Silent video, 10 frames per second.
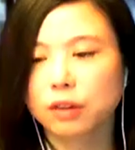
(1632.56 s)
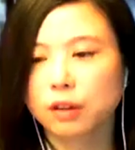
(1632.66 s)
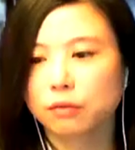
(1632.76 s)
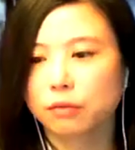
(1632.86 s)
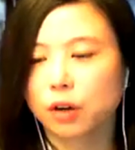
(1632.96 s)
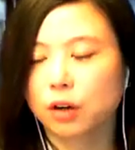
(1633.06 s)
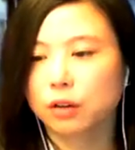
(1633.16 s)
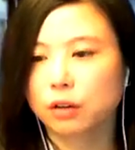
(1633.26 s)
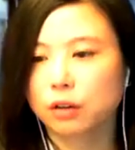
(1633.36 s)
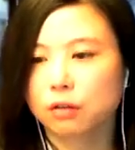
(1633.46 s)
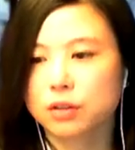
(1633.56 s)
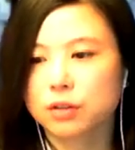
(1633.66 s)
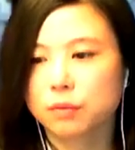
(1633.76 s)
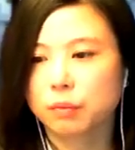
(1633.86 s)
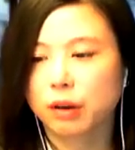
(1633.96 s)
thing I'm very
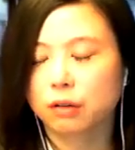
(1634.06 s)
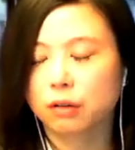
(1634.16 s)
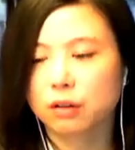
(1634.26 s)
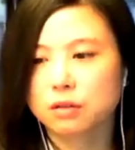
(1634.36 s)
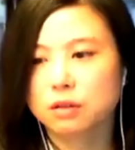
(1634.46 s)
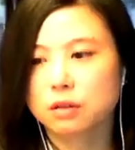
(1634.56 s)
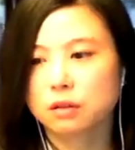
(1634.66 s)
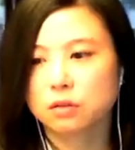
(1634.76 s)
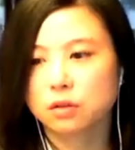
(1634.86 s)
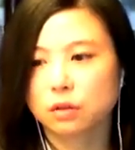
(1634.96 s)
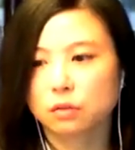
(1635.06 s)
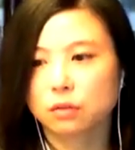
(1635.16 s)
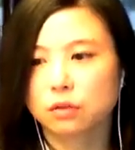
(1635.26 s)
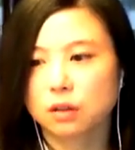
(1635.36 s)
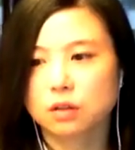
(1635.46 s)
curious about is the
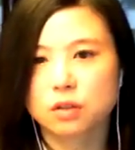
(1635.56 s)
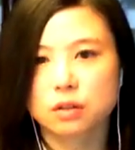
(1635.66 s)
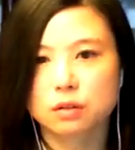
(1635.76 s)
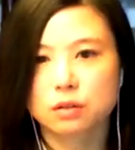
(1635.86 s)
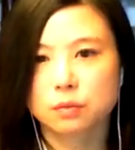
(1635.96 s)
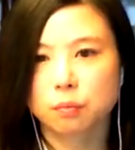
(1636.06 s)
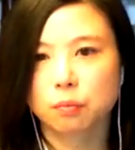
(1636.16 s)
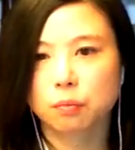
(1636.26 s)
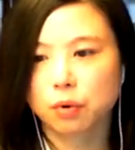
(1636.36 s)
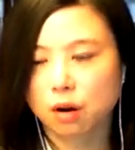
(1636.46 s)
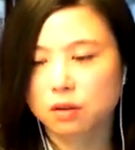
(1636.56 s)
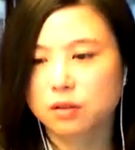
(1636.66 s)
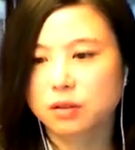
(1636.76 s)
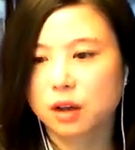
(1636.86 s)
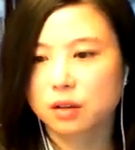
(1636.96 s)
due diligence
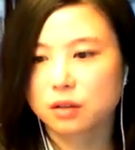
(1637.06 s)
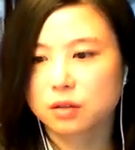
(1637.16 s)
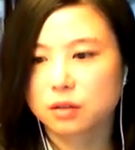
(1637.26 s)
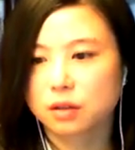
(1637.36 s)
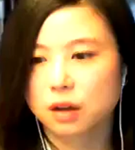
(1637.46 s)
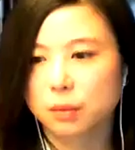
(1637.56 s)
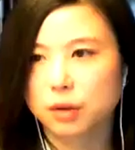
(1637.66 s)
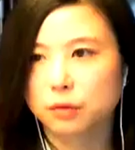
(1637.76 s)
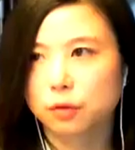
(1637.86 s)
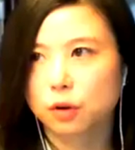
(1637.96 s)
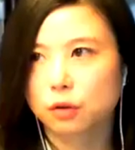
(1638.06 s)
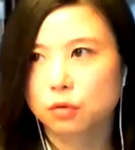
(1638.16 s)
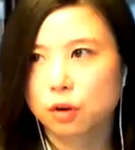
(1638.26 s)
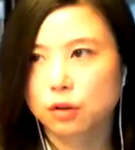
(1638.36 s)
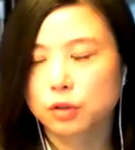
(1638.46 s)
process. I mean, for a
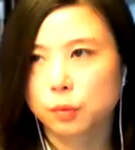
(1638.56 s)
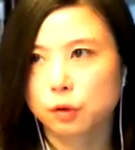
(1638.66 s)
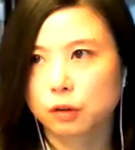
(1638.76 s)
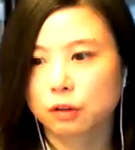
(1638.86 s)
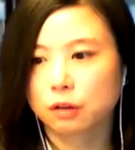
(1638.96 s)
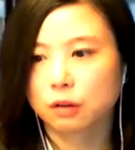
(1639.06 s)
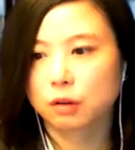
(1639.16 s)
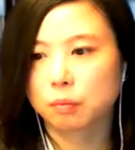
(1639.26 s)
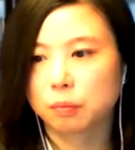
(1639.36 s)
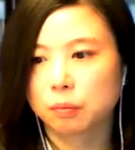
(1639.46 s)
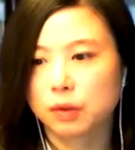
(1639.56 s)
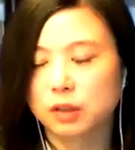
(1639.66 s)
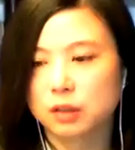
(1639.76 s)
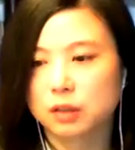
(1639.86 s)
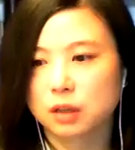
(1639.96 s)
cross-border
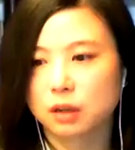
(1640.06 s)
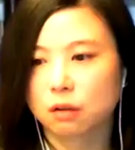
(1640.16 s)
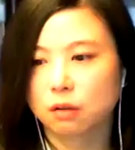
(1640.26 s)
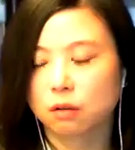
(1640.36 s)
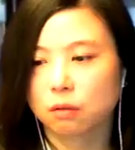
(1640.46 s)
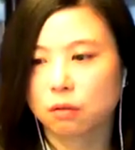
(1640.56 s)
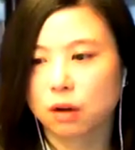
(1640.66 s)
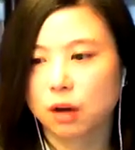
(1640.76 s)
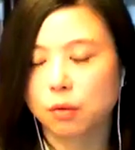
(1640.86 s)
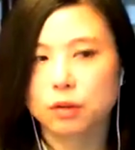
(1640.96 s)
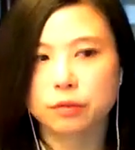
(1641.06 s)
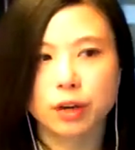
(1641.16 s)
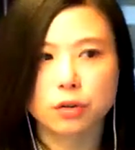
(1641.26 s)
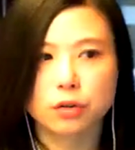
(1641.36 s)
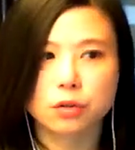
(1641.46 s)
BD deal, I wonder if
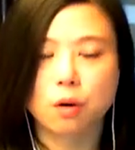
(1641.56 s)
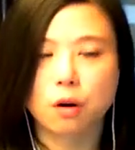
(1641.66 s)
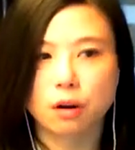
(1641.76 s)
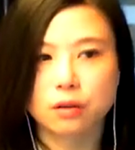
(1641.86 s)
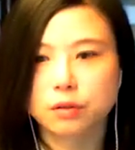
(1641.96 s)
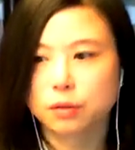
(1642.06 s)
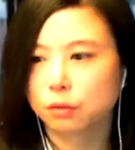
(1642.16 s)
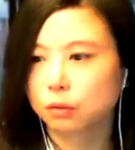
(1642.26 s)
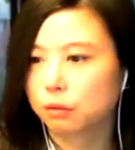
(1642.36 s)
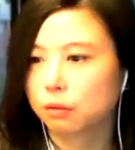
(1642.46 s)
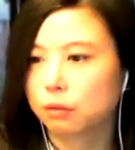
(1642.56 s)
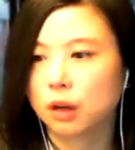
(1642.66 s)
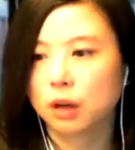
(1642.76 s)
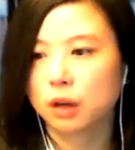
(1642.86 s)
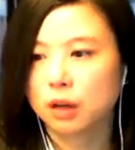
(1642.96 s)
you can just walk us through
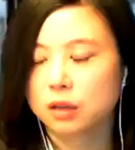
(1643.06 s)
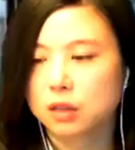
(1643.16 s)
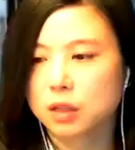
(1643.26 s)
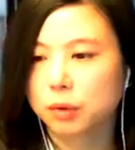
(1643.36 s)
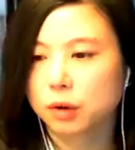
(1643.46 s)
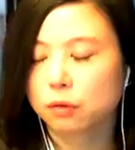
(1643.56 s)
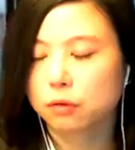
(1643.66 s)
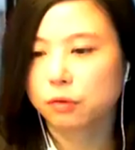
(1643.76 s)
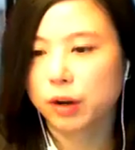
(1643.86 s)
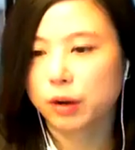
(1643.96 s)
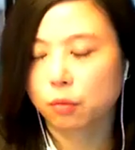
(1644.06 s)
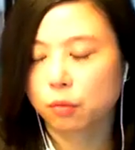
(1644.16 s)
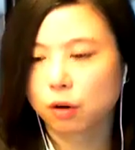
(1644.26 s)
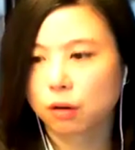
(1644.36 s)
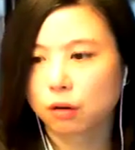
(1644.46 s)
the typical
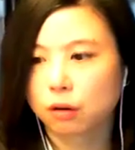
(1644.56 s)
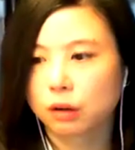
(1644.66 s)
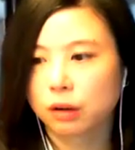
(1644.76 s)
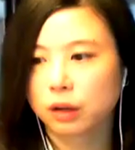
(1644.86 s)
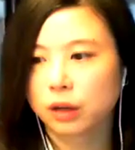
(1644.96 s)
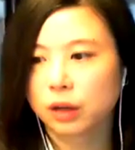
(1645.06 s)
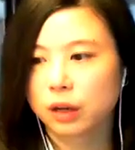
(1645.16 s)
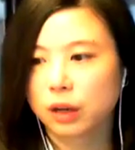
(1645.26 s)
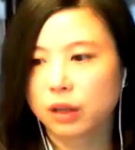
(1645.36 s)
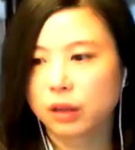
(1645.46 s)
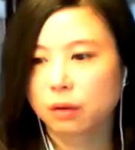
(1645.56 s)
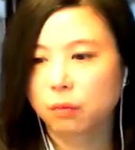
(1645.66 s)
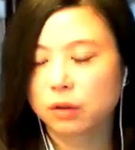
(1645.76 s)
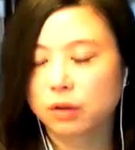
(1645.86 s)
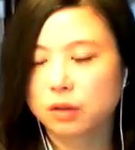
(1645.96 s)
framework, and
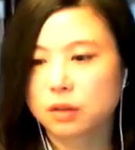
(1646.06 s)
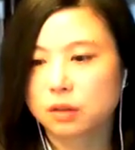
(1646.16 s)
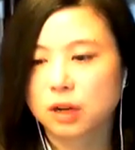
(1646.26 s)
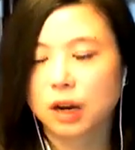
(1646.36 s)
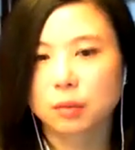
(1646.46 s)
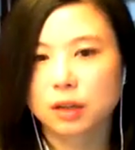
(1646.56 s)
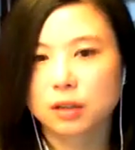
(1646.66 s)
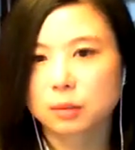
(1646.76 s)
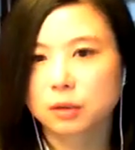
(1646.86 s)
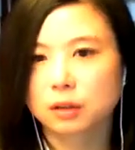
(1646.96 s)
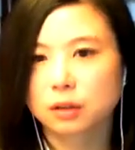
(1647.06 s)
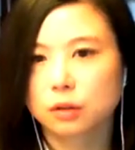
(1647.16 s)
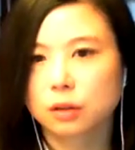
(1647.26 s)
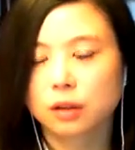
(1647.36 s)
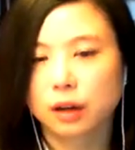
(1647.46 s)
then what does the timeline typically
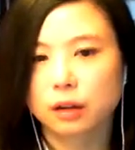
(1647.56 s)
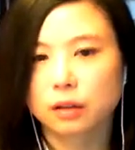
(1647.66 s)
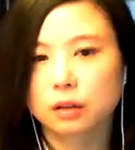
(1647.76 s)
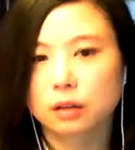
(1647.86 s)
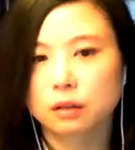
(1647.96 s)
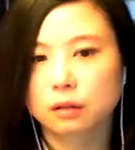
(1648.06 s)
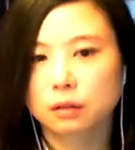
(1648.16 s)
look like?